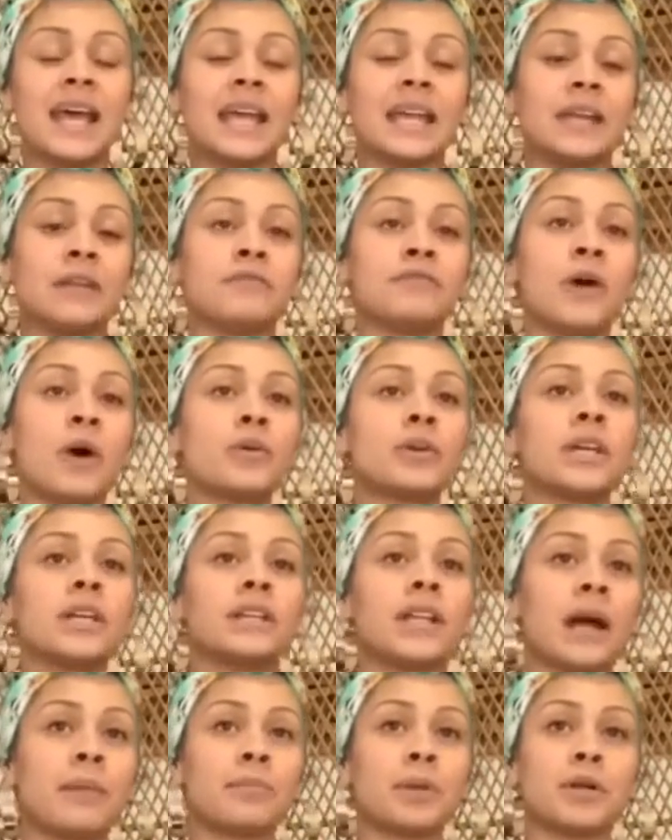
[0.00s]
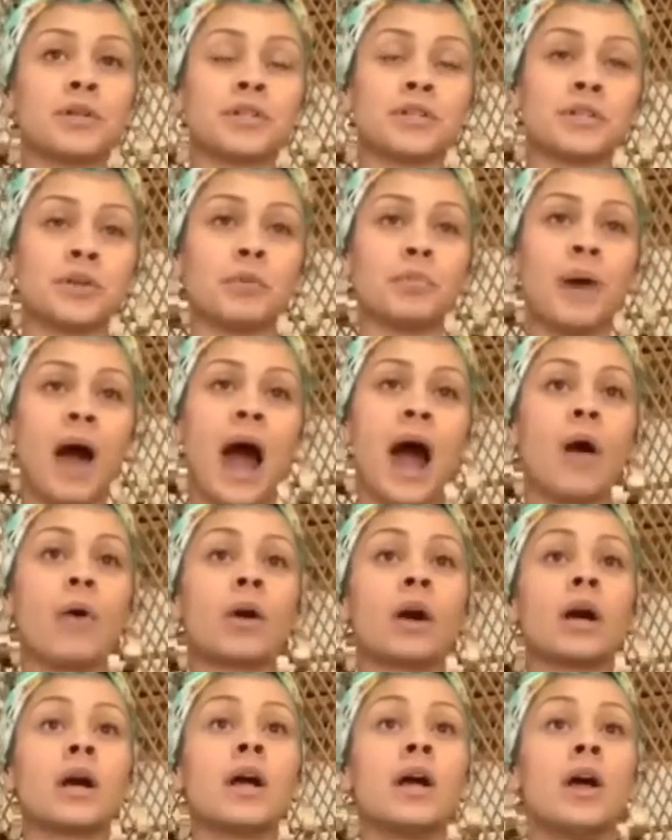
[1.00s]
in invoking that personal
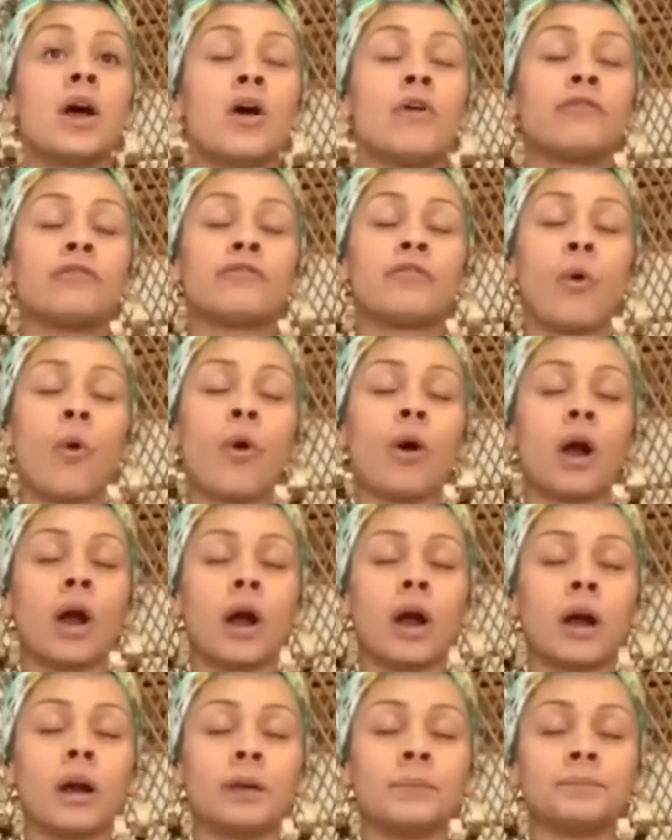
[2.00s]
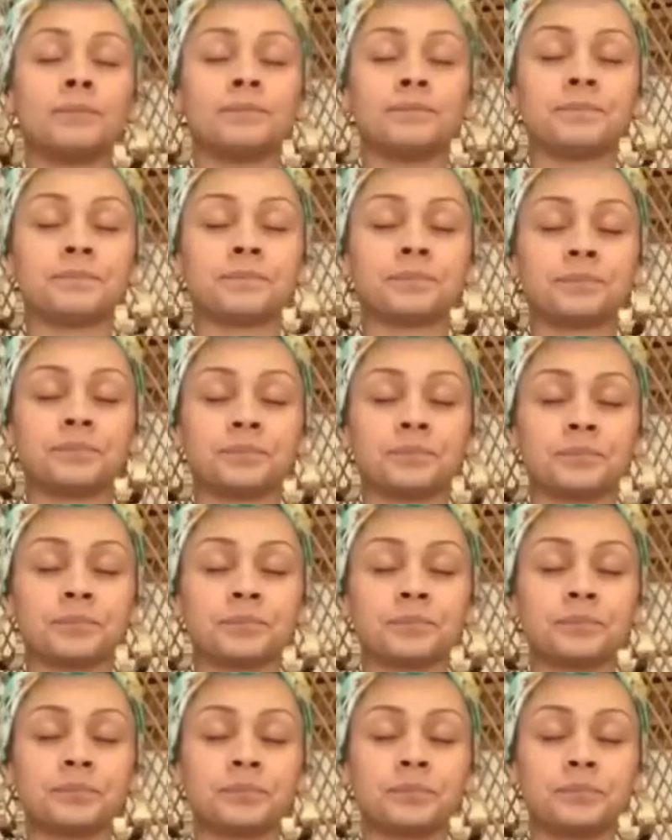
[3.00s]
power for
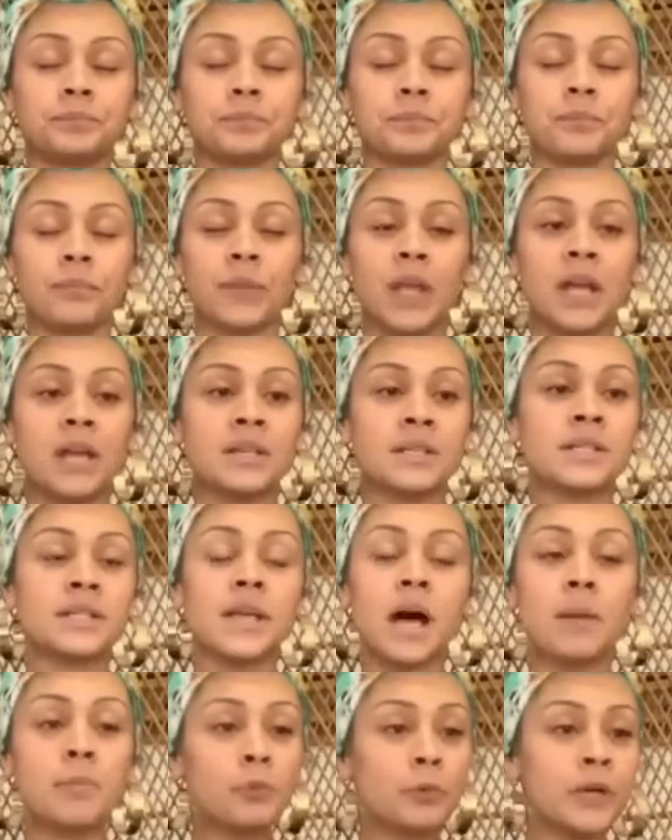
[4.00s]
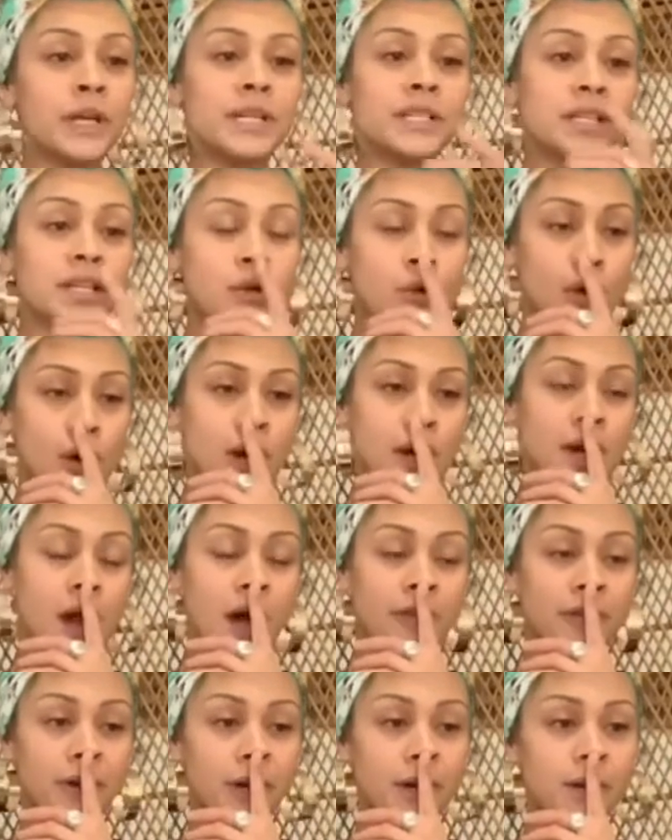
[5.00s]
some reason or
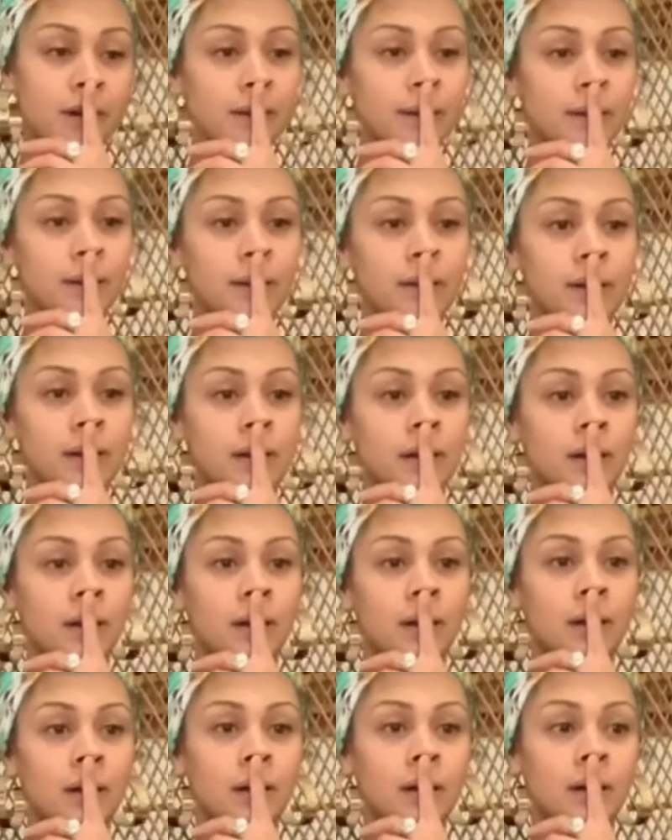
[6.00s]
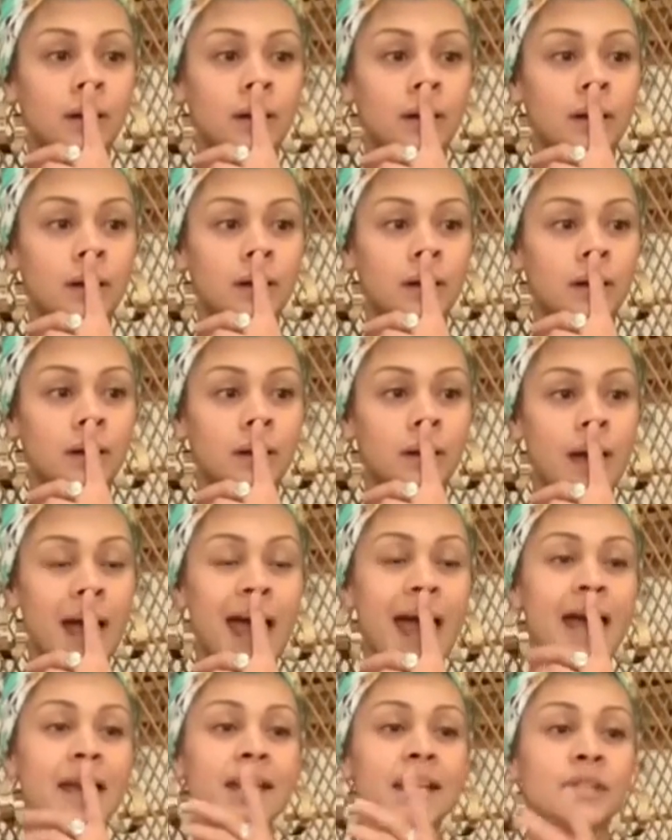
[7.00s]
another.
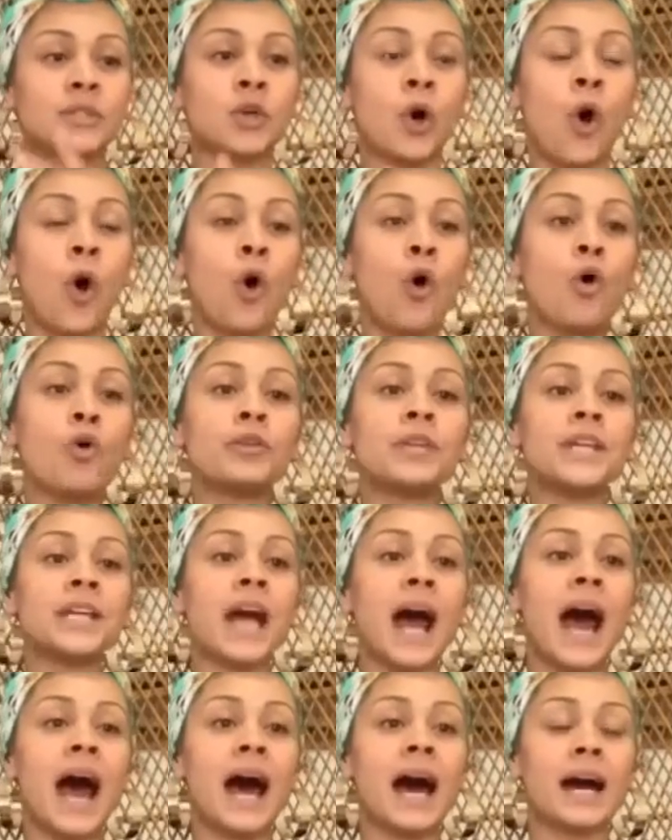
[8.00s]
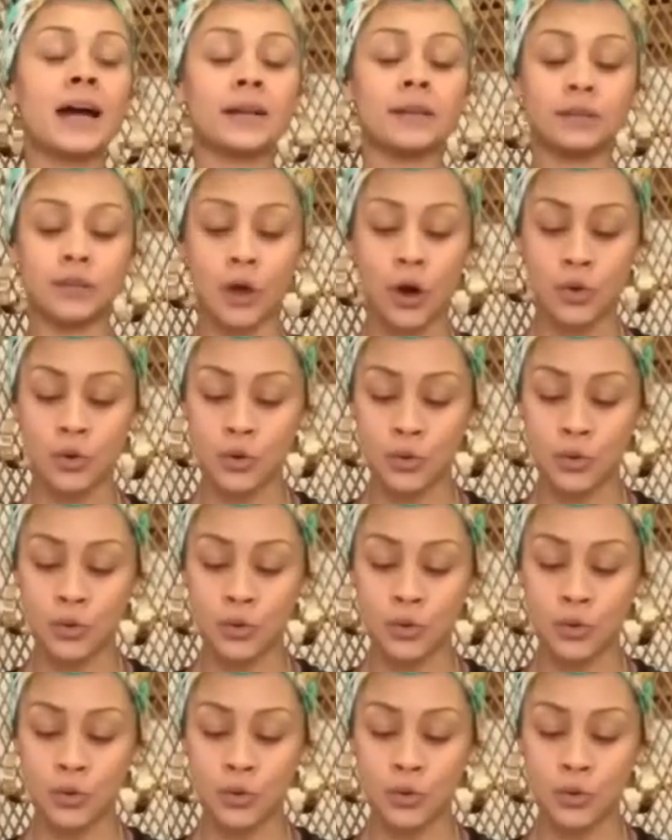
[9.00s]
And it's holding on,